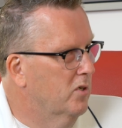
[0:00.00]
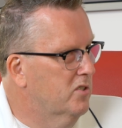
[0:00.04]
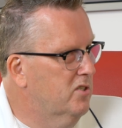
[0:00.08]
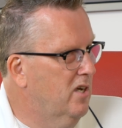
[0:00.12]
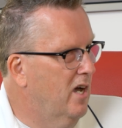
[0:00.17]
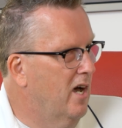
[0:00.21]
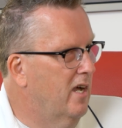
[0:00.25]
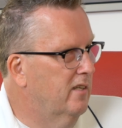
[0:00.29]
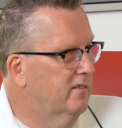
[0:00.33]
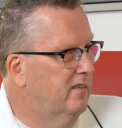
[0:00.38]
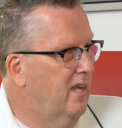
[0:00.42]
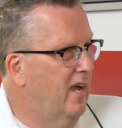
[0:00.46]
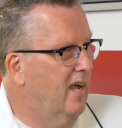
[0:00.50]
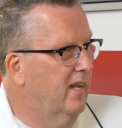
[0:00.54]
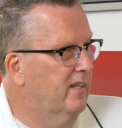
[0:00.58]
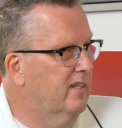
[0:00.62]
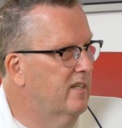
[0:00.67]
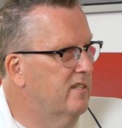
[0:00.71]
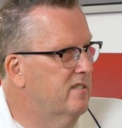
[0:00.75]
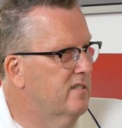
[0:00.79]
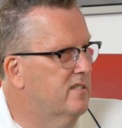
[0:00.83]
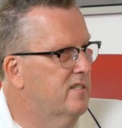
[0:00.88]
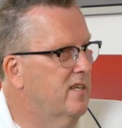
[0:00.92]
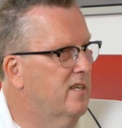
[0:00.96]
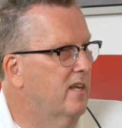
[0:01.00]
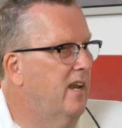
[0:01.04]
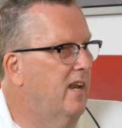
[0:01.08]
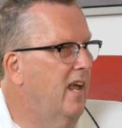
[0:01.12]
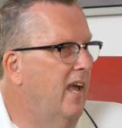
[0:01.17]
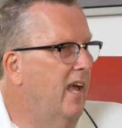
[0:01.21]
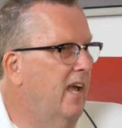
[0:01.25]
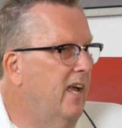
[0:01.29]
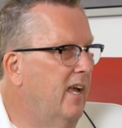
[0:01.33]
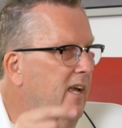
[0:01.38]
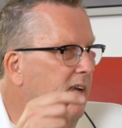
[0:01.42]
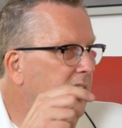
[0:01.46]
was contacted and said,
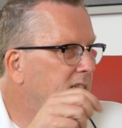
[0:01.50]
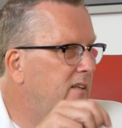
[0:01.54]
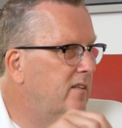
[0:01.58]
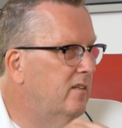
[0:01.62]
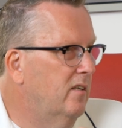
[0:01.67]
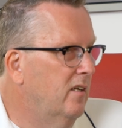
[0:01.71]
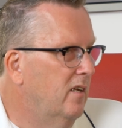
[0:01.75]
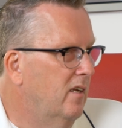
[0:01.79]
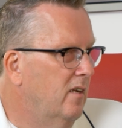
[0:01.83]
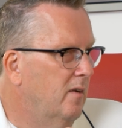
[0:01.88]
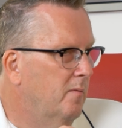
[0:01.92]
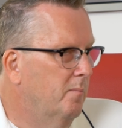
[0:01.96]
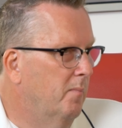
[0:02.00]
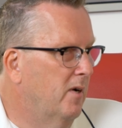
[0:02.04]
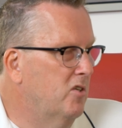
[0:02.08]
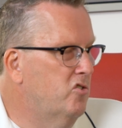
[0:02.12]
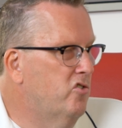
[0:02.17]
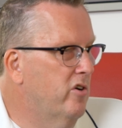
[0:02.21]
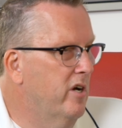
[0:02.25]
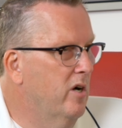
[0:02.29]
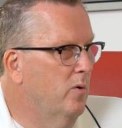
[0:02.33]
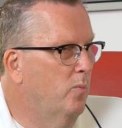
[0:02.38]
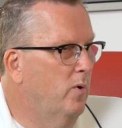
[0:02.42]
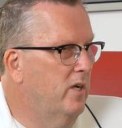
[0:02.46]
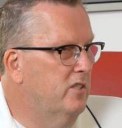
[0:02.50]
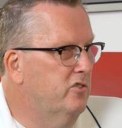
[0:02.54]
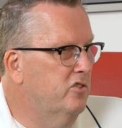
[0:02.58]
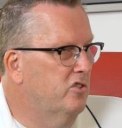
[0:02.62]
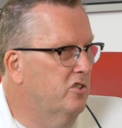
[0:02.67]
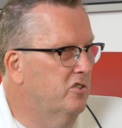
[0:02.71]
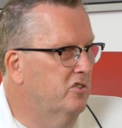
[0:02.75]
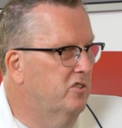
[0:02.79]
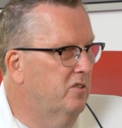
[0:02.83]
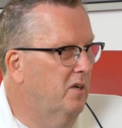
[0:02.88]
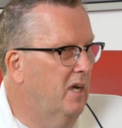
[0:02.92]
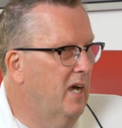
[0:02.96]
"Hey, Montreal West
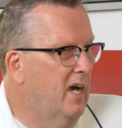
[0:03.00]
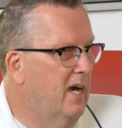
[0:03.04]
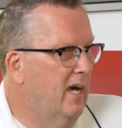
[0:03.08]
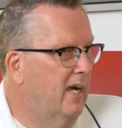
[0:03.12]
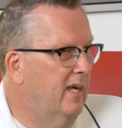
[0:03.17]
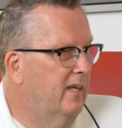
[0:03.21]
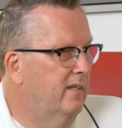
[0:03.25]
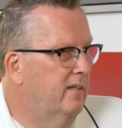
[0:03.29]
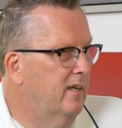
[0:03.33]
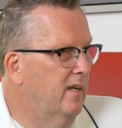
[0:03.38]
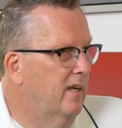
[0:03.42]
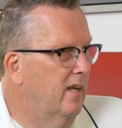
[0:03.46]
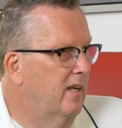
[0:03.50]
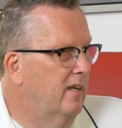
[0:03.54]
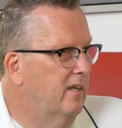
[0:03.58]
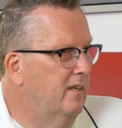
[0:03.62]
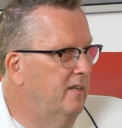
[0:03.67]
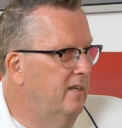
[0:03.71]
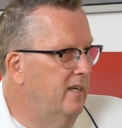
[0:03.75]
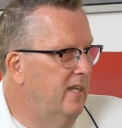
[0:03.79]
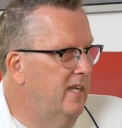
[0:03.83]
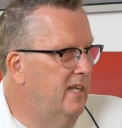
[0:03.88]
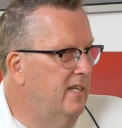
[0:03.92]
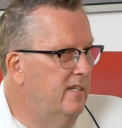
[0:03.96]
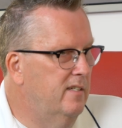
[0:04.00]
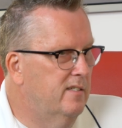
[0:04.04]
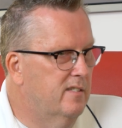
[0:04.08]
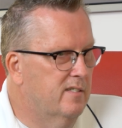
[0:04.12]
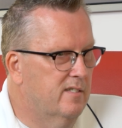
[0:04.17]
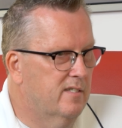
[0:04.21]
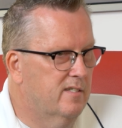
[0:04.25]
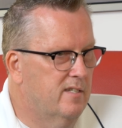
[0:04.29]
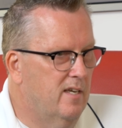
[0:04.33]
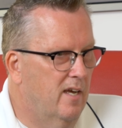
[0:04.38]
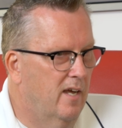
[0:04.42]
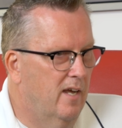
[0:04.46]
Church of God
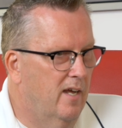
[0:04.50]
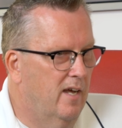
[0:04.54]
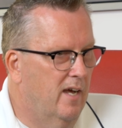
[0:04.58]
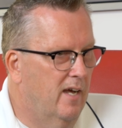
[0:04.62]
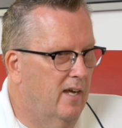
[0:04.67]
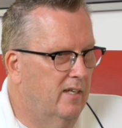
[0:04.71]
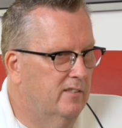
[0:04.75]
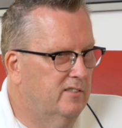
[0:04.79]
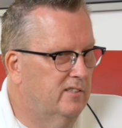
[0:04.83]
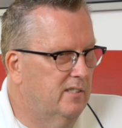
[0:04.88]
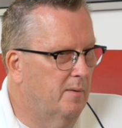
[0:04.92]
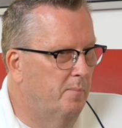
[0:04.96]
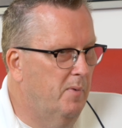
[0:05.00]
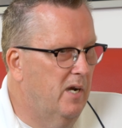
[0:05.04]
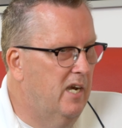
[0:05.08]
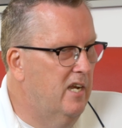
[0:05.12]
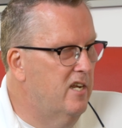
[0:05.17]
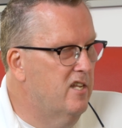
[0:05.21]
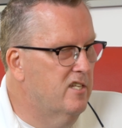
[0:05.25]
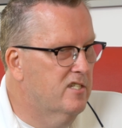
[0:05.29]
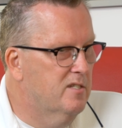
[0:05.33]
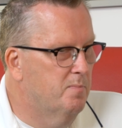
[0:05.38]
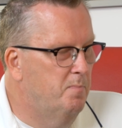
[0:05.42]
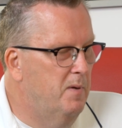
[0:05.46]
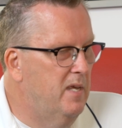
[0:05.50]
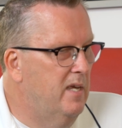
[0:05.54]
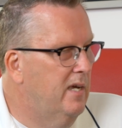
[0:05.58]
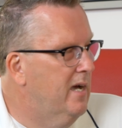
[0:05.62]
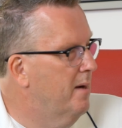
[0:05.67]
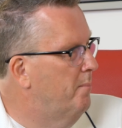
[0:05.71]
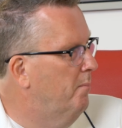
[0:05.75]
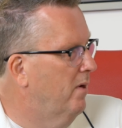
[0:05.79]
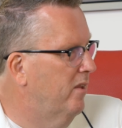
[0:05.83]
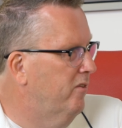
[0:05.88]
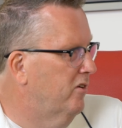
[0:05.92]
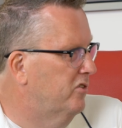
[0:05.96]
needs uh, somebody to speak
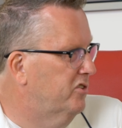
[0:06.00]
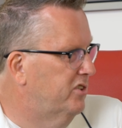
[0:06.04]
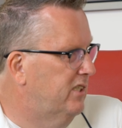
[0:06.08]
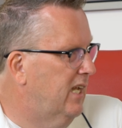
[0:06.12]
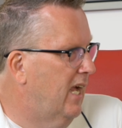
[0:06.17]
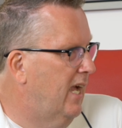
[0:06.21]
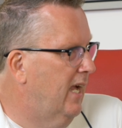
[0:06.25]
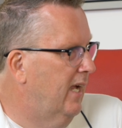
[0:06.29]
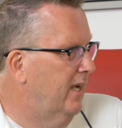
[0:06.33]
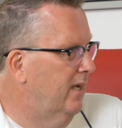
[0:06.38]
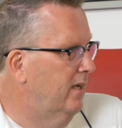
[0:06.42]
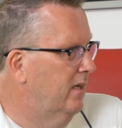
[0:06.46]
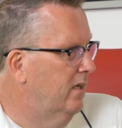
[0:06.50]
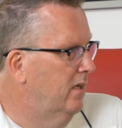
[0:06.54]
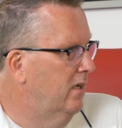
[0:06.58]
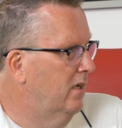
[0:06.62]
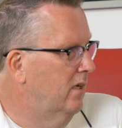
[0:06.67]
on Mother's Day